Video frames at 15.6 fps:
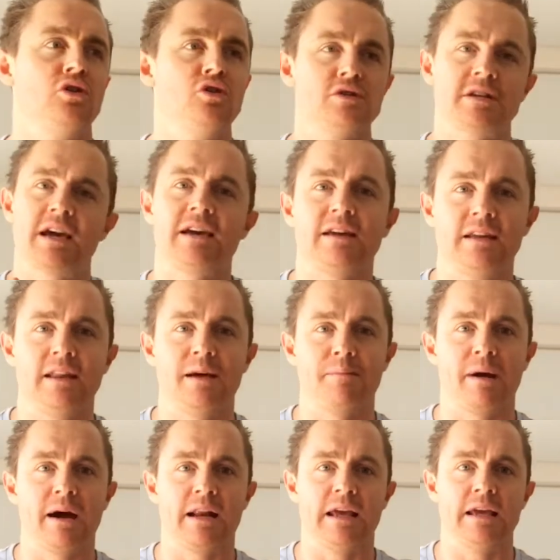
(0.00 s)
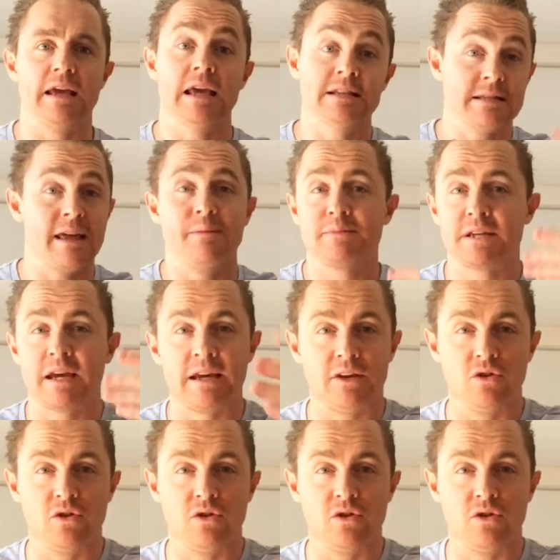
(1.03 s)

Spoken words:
taking their money is them taking your